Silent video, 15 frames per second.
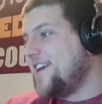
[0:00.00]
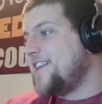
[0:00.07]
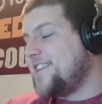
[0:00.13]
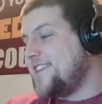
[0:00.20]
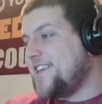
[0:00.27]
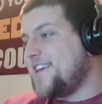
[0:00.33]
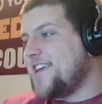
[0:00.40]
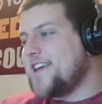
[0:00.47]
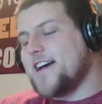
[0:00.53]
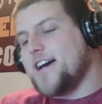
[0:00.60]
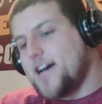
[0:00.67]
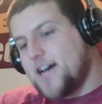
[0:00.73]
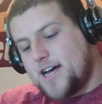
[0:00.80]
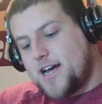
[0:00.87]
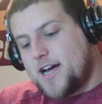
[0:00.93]
the
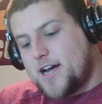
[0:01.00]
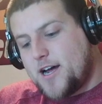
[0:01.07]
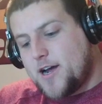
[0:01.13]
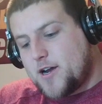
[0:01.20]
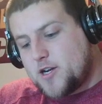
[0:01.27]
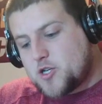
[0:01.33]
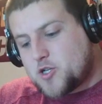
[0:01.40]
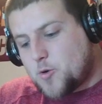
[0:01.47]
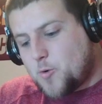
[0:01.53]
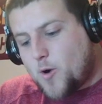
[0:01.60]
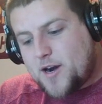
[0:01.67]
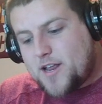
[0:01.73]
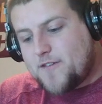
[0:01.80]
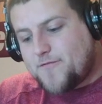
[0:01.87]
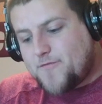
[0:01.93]

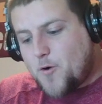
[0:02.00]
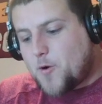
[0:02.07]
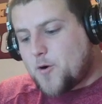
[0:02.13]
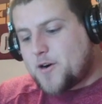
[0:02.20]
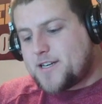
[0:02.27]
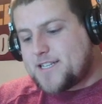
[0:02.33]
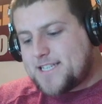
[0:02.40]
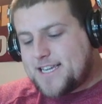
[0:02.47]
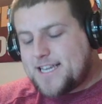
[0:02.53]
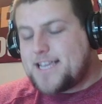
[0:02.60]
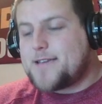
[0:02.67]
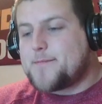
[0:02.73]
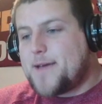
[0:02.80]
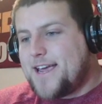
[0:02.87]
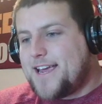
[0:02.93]
24
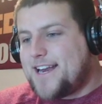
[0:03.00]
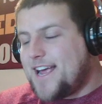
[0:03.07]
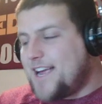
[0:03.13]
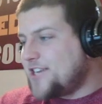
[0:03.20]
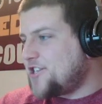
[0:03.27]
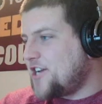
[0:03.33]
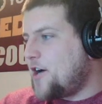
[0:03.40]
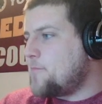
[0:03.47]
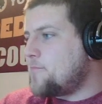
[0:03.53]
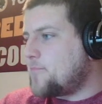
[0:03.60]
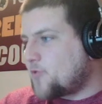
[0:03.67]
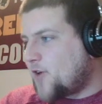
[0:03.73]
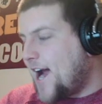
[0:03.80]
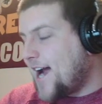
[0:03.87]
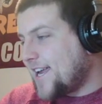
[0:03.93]
team NHL
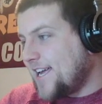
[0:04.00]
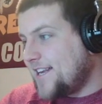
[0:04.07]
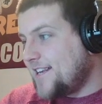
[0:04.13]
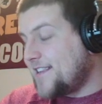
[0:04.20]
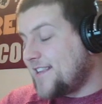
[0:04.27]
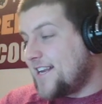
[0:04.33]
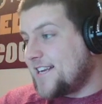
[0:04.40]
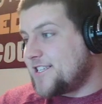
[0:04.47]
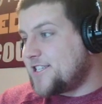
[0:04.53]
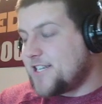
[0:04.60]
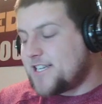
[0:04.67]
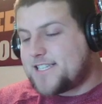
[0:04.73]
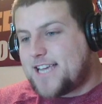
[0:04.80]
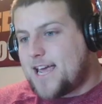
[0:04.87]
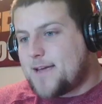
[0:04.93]
bracket that had
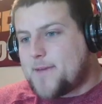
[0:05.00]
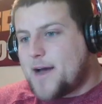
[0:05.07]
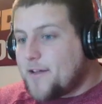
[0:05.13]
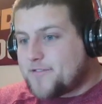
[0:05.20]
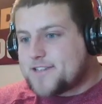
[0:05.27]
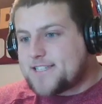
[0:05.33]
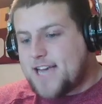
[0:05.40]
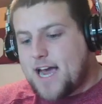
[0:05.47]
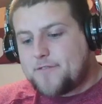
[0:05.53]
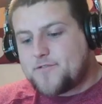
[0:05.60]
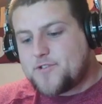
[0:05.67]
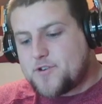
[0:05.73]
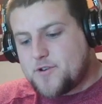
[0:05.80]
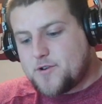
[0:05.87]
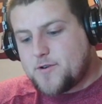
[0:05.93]
just came out this
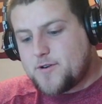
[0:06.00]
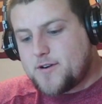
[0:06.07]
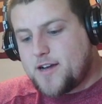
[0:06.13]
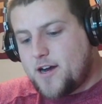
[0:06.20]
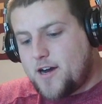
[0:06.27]
afternoon.